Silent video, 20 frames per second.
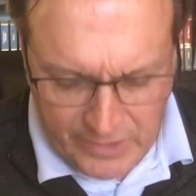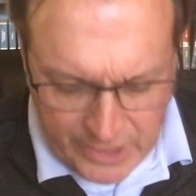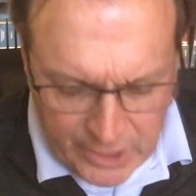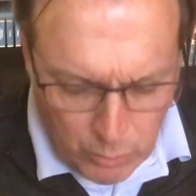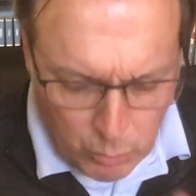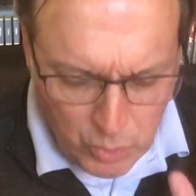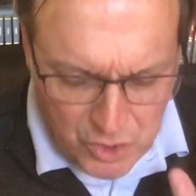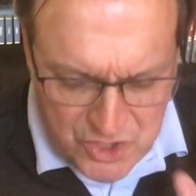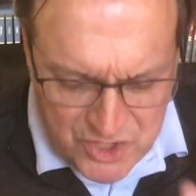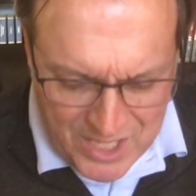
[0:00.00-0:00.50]

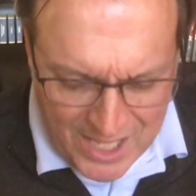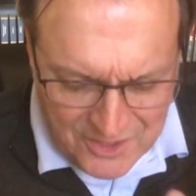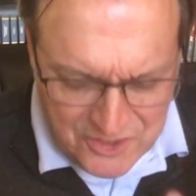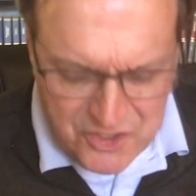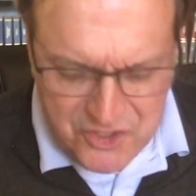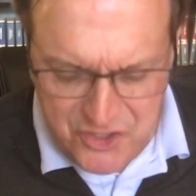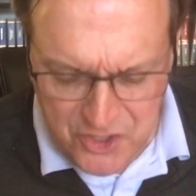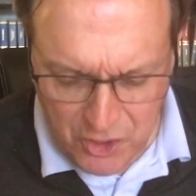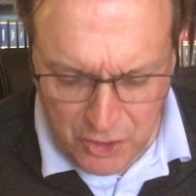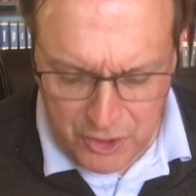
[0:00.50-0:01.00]
it was
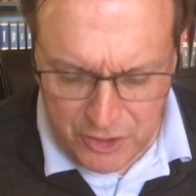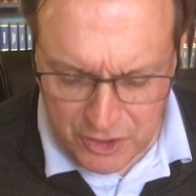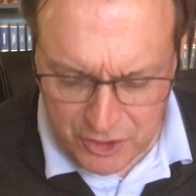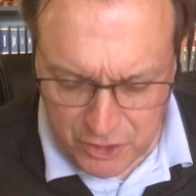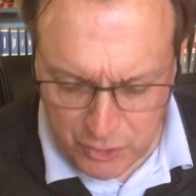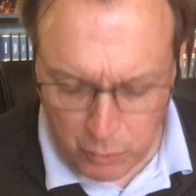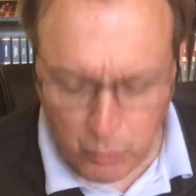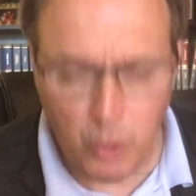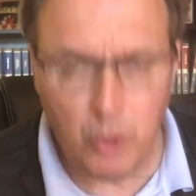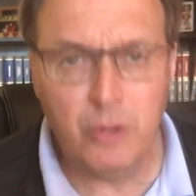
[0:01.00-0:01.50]
necessary
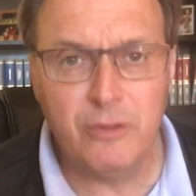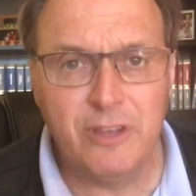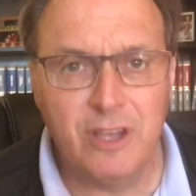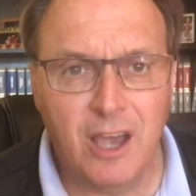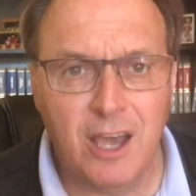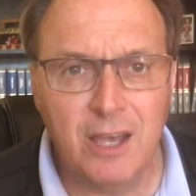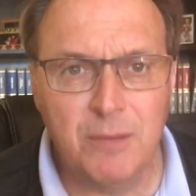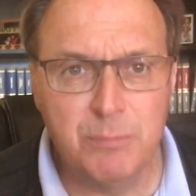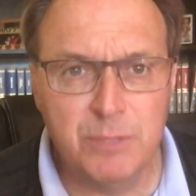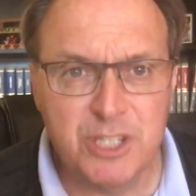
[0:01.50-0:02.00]
that the word of
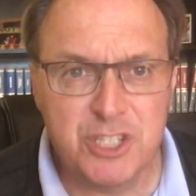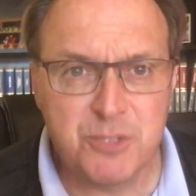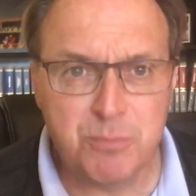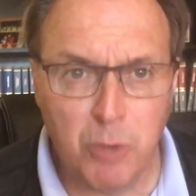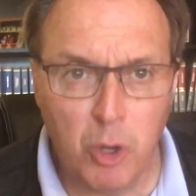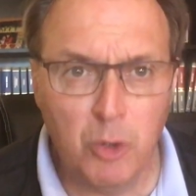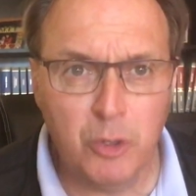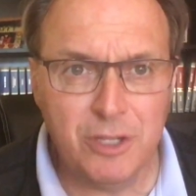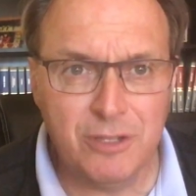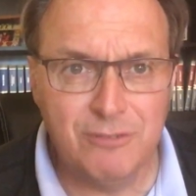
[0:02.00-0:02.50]
God be
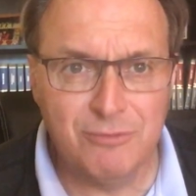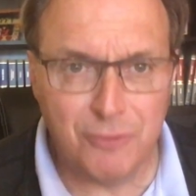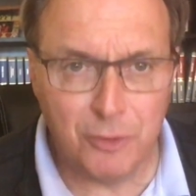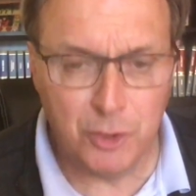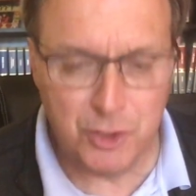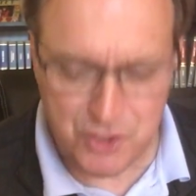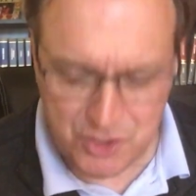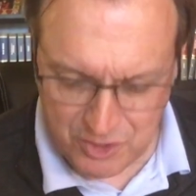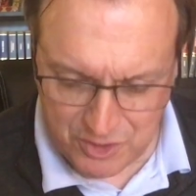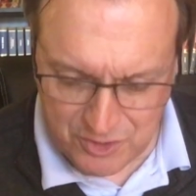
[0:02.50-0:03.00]
spoken
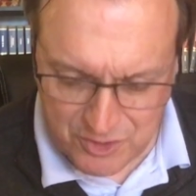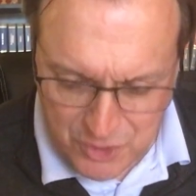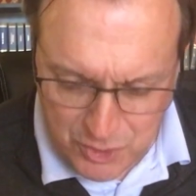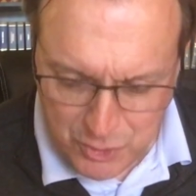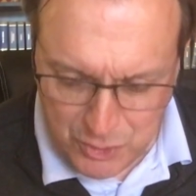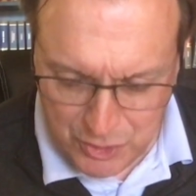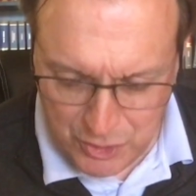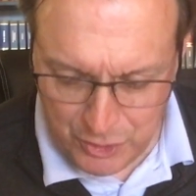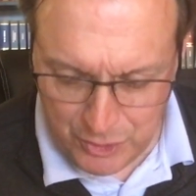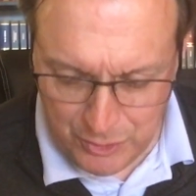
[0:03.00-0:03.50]
first to
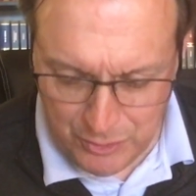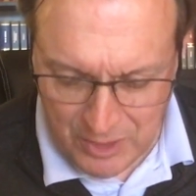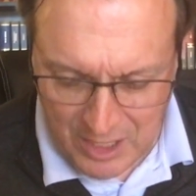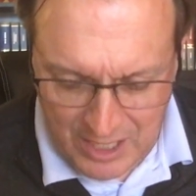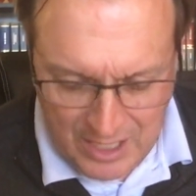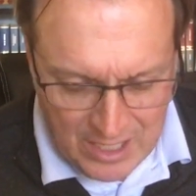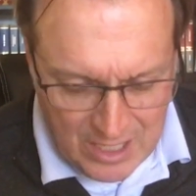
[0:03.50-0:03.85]
you.